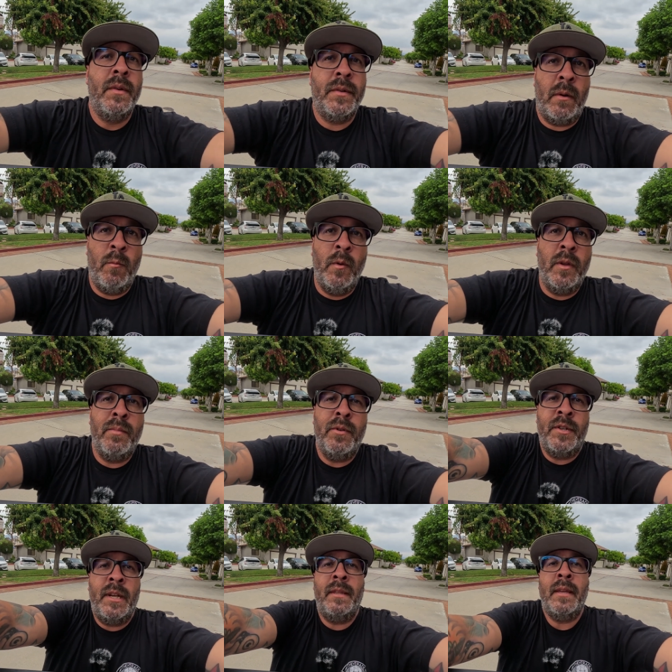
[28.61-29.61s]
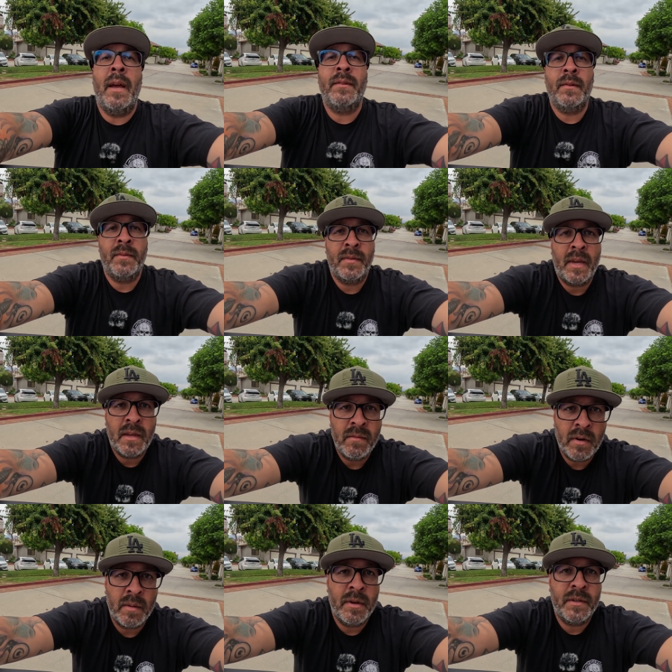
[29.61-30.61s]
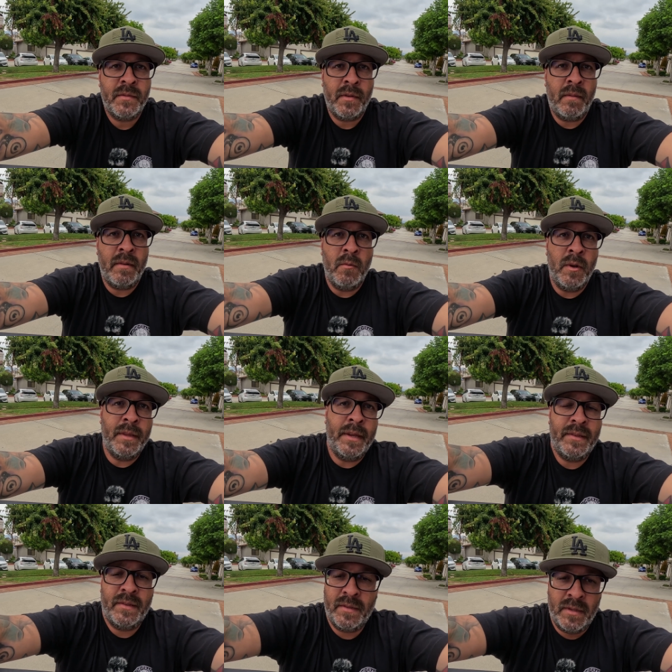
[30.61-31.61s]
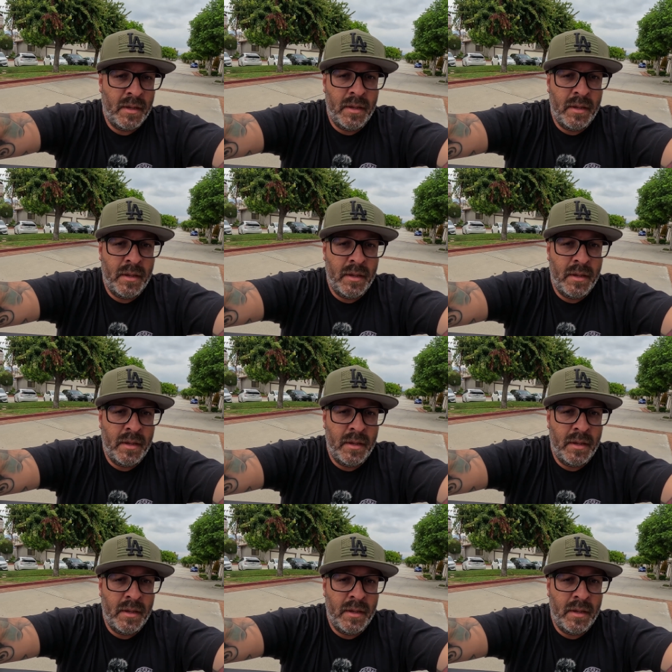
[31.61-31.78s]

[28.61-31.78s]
So I really appreciate that. So thank you very much for everyone that's